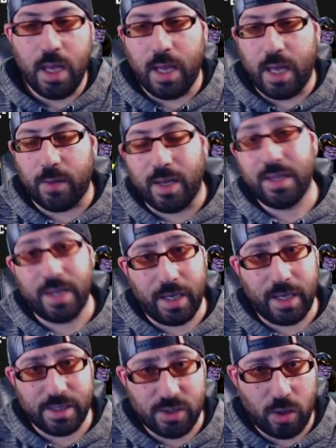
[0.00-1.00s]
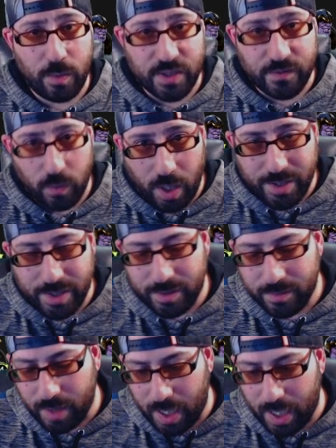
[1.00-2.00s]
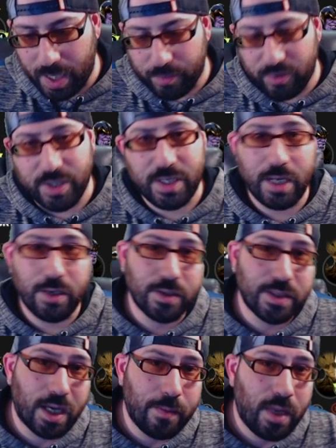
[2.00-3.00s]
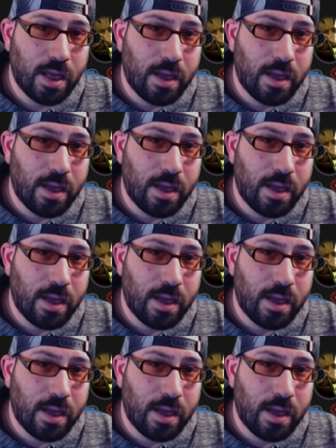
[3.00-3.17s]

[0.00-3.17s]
Anyway, thank you guys so much for watching. I appreciate your time.